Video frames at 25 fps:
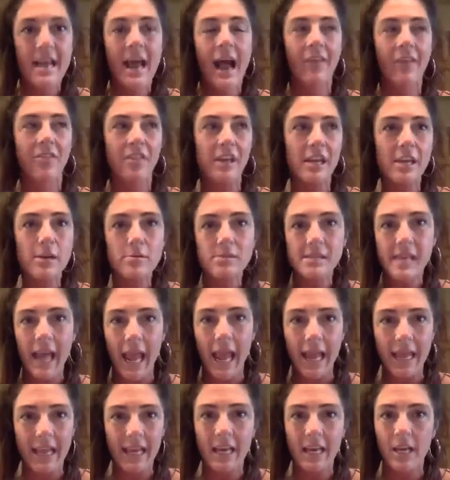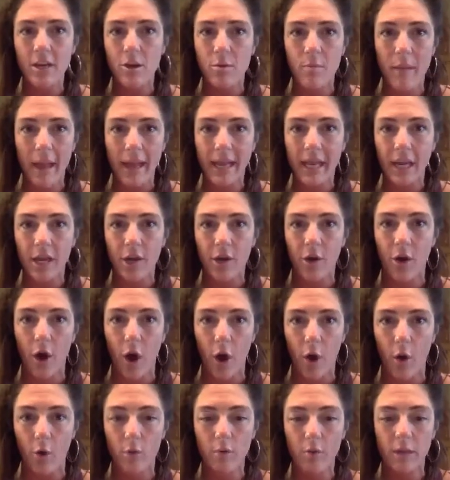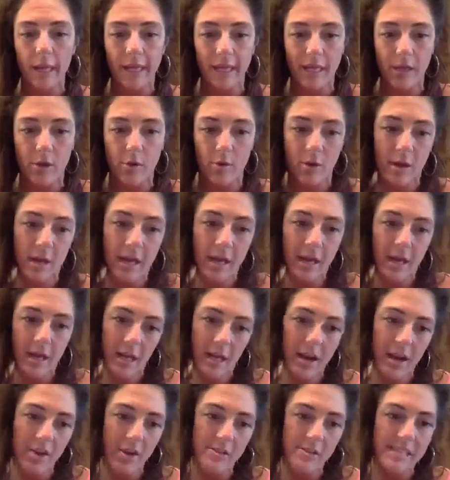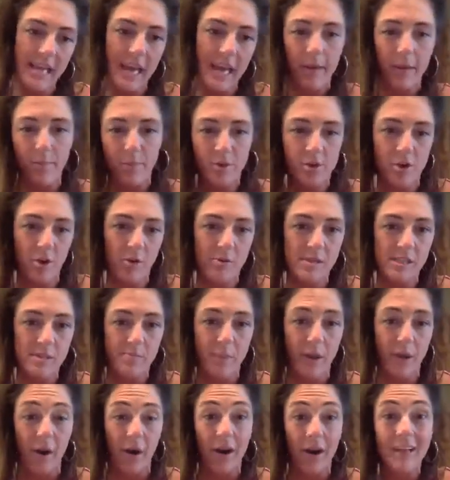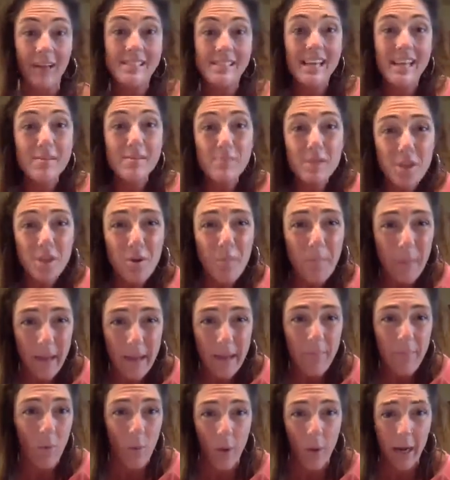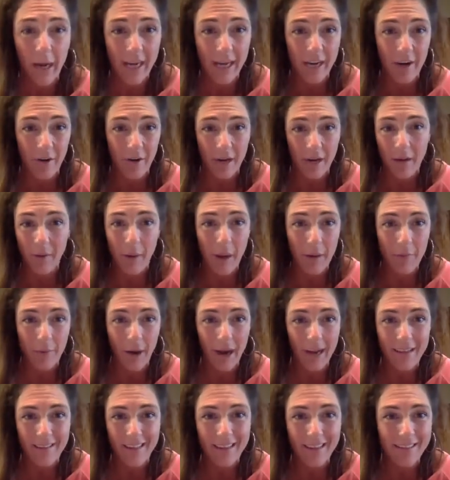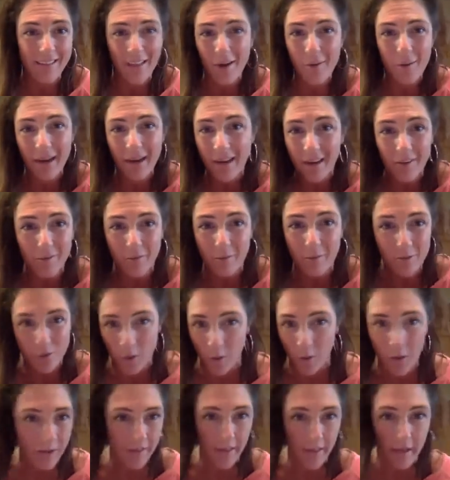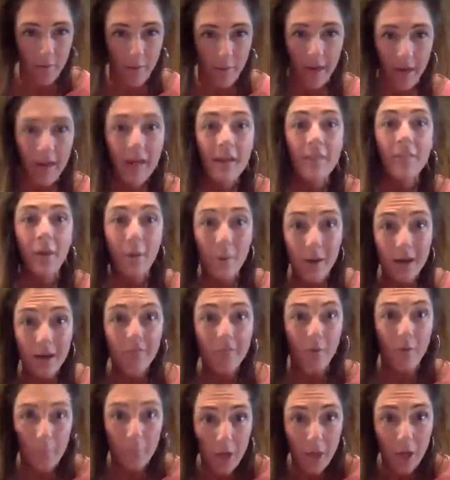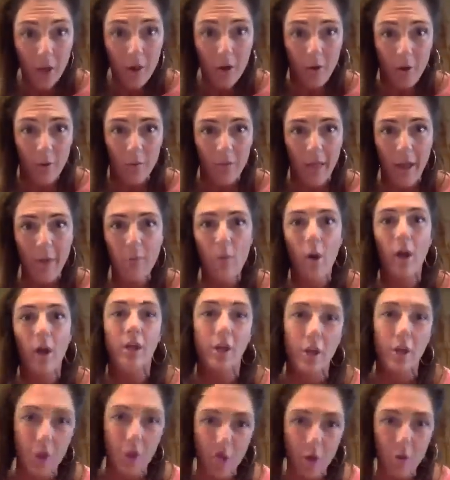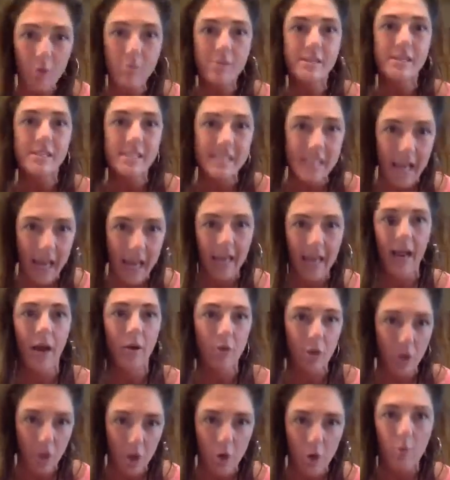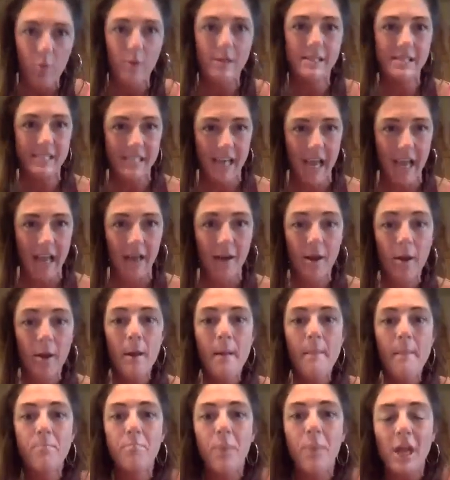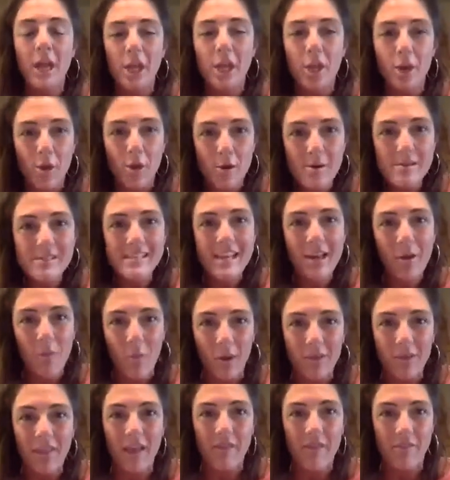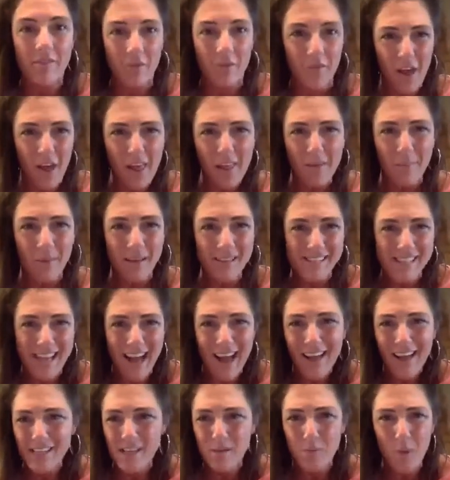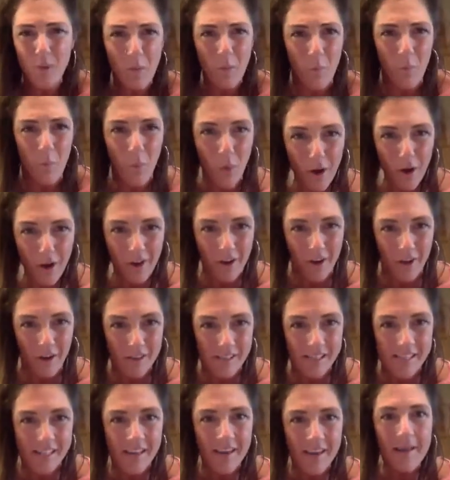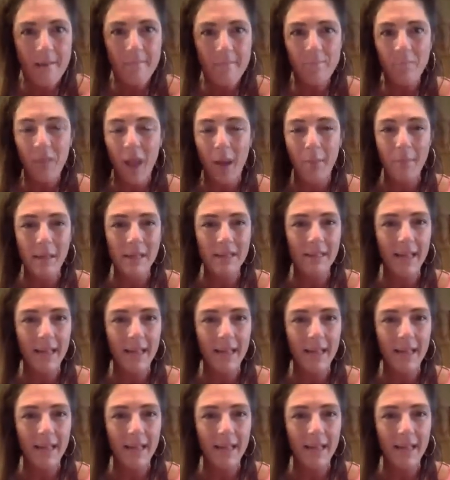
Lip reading: I think you take it and you make it your own. Like you say you put your own spin on it because that's what your people want to hear anyway, right? Like they don't want to hear from Joy. They want to hear from you. They want you to say it how you would say it, but using what they've developed because guys is what works. I mean,